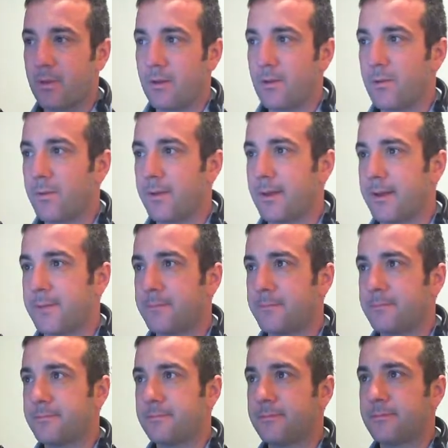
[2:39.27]
Okay,
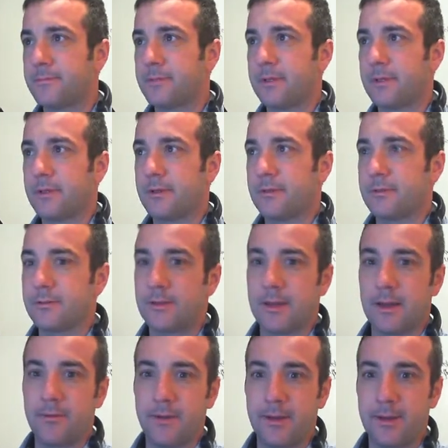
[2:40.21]
so
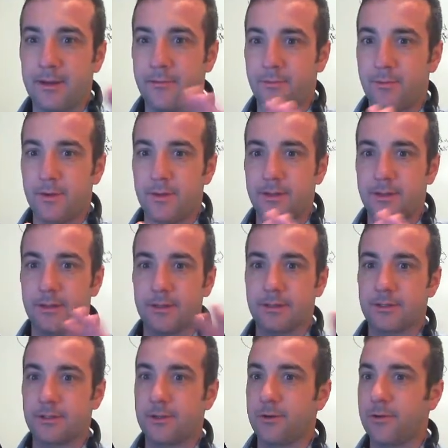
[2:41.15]
now we have one that
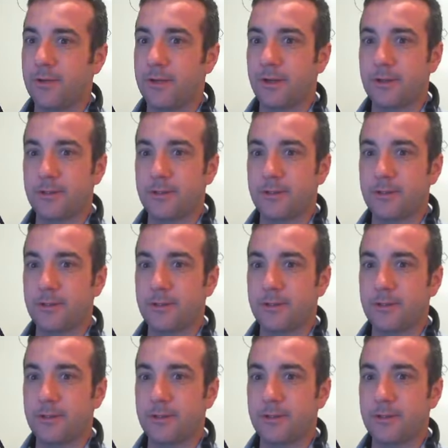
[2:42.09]
is totally our